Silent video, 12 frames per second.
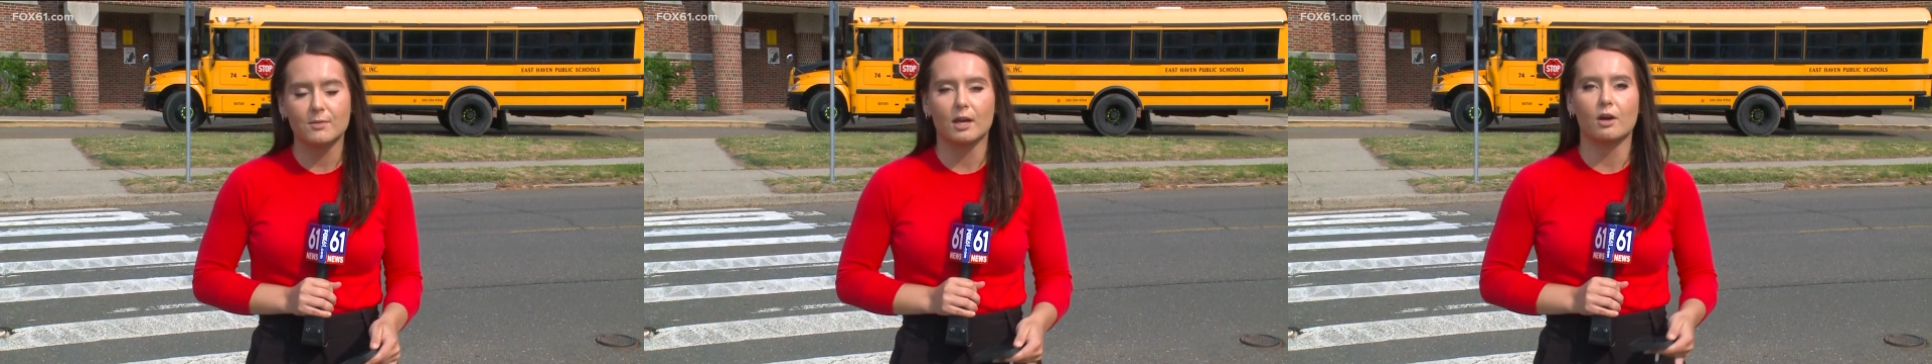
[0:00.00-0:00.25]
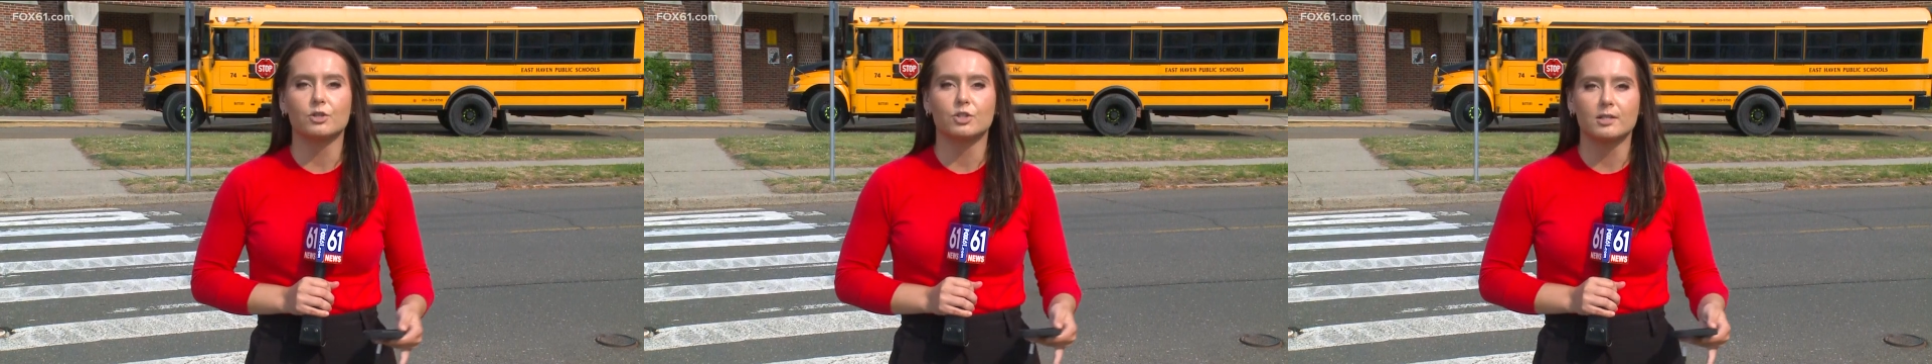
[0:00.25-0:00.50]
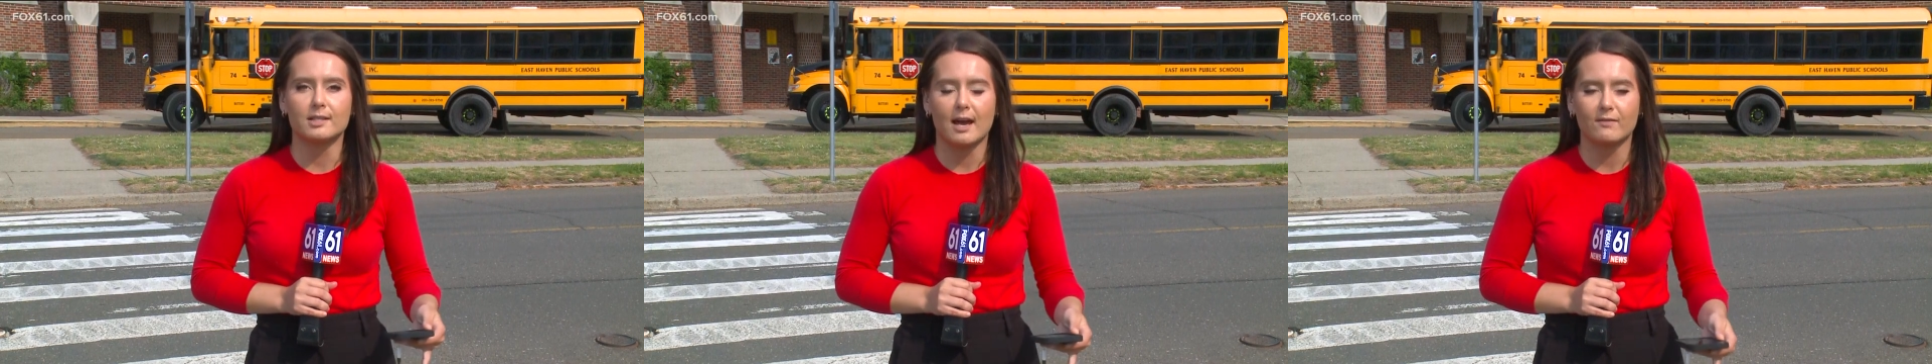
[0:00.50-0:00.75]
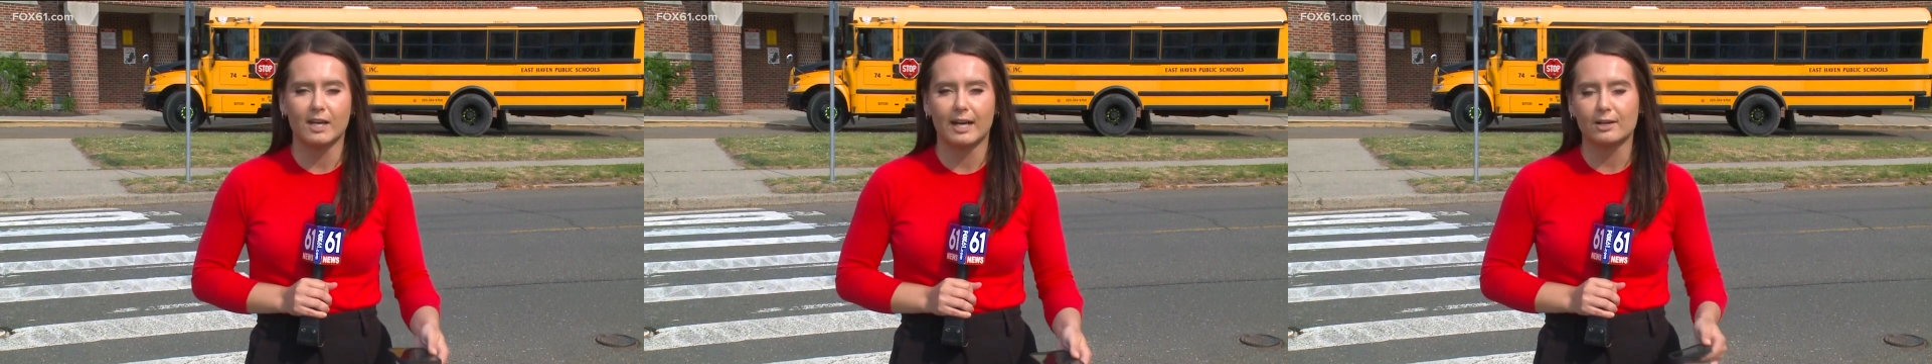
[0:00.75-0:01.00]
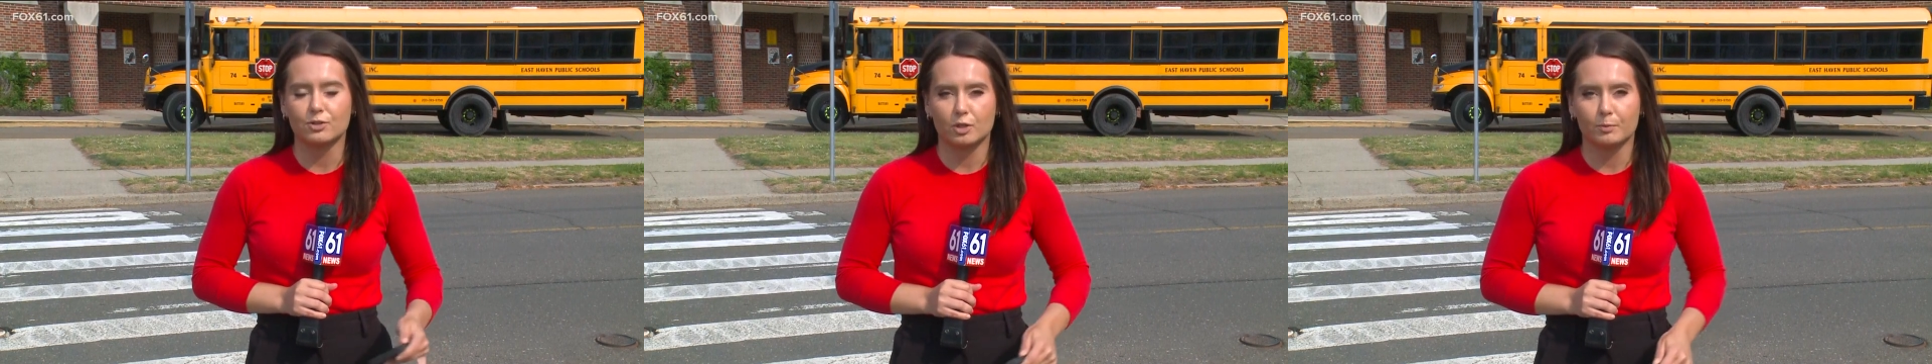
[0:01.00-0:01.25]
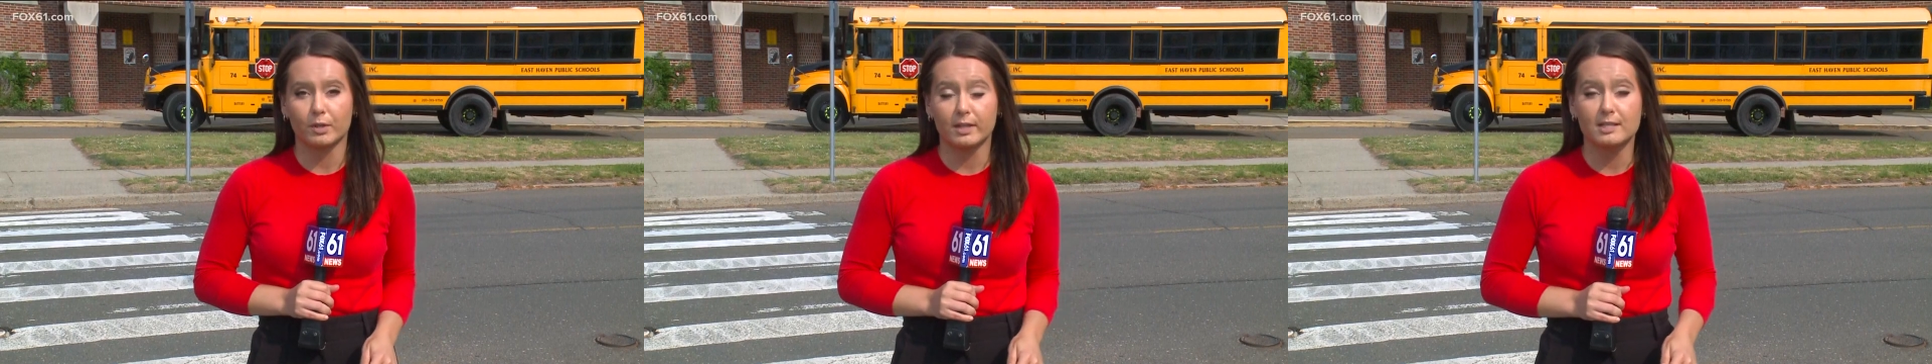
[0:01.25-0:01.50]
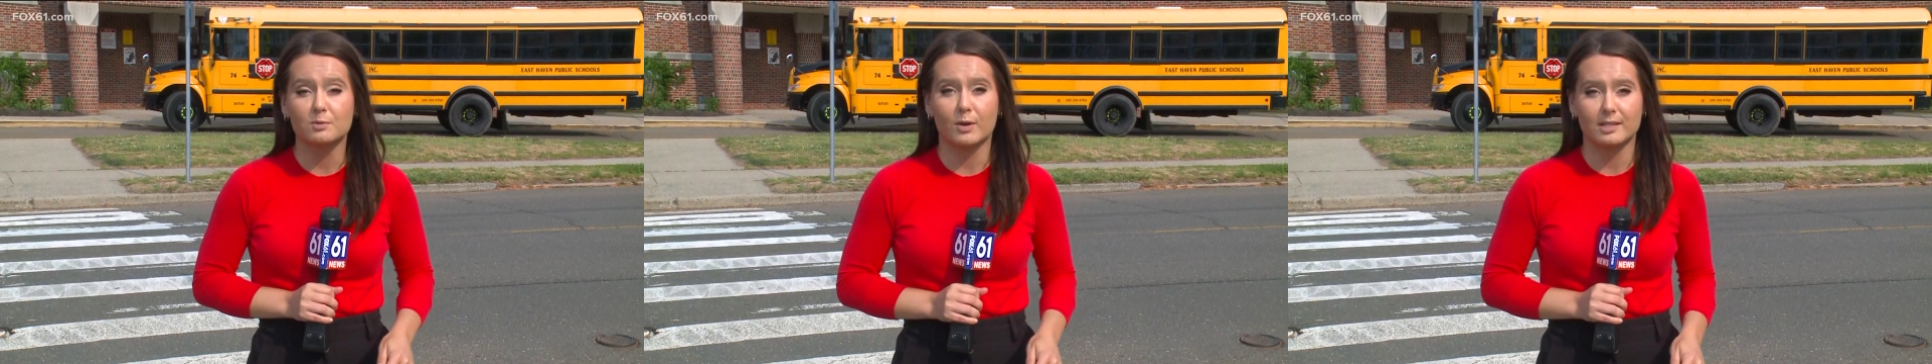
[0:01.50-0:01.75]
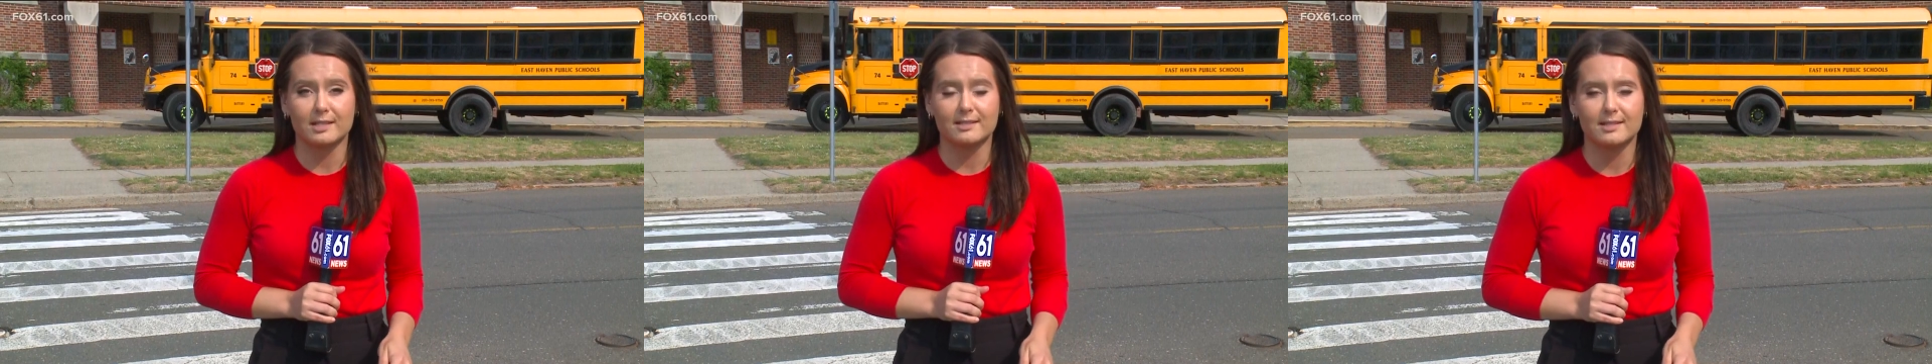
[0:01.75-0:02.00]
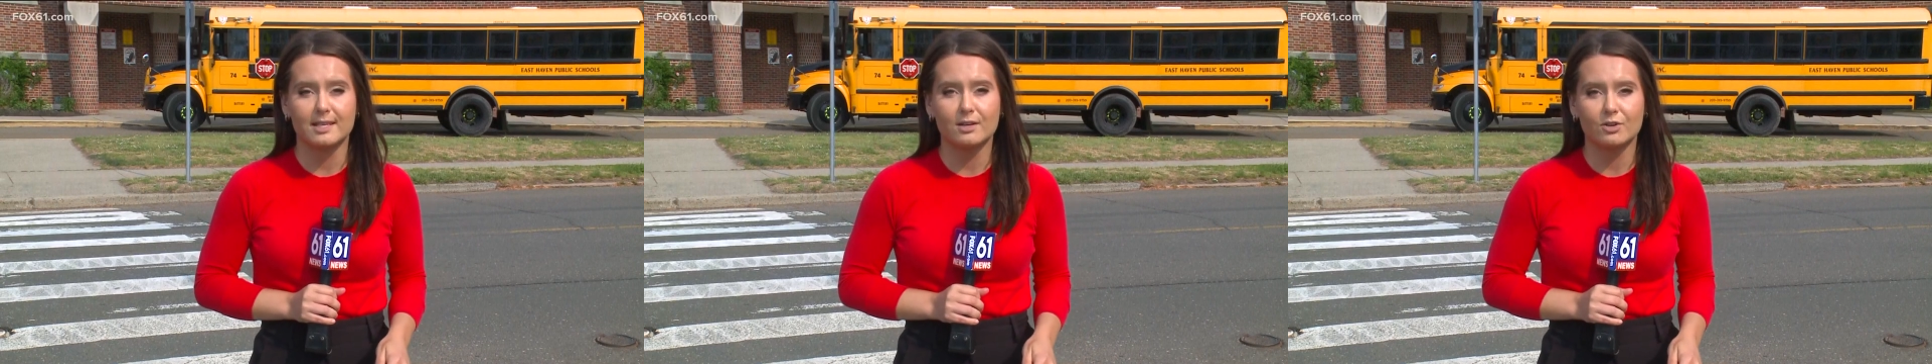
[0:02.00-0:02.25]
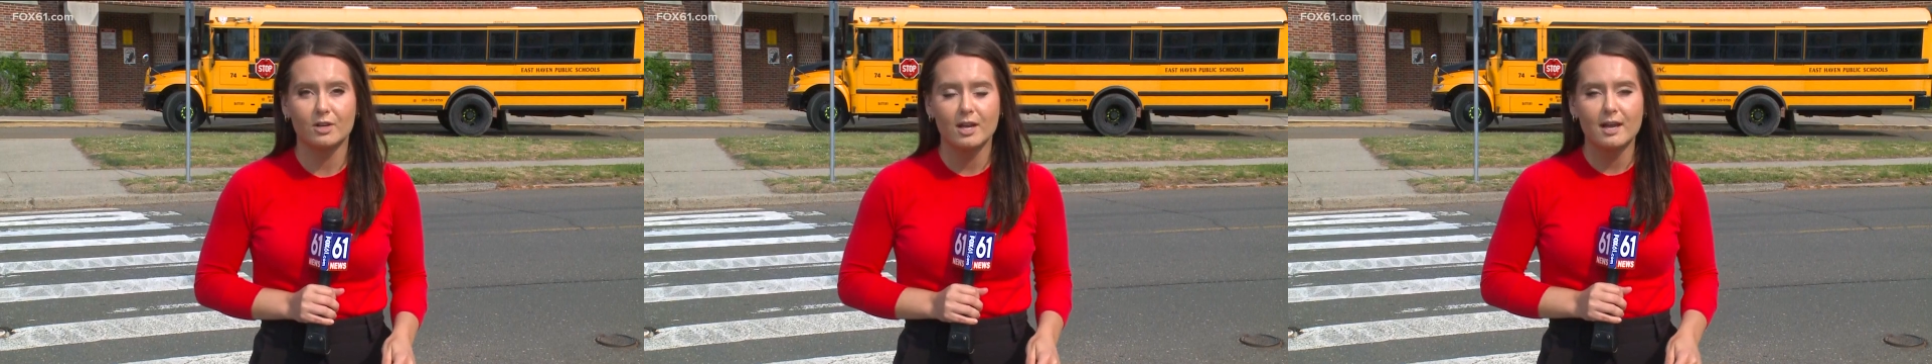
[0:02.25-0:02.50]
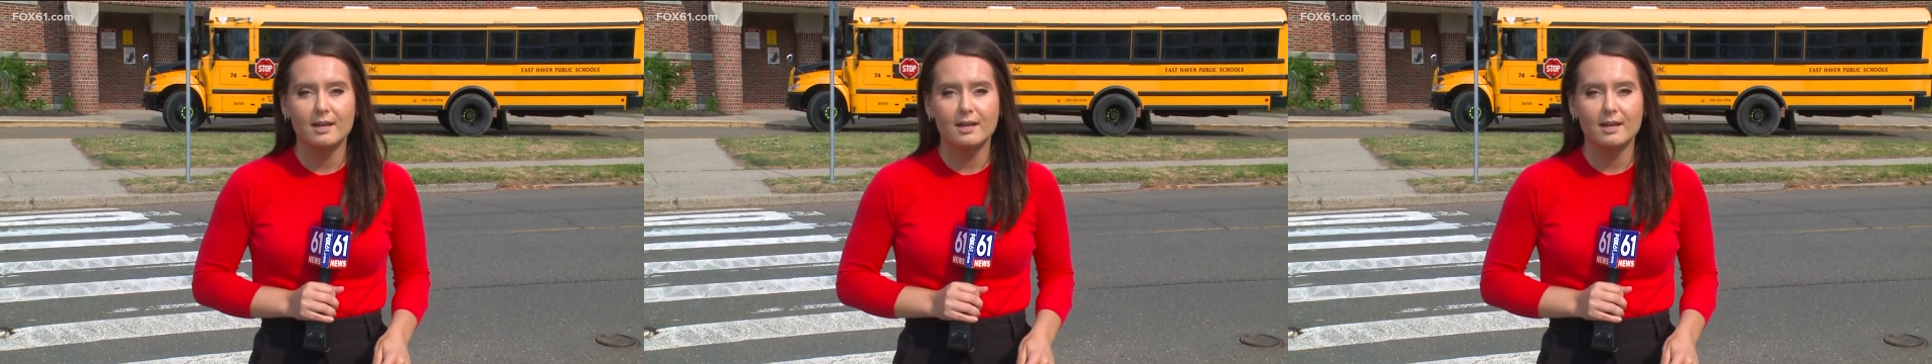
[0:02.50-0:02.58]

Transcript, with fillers: They are just having an extra police presence here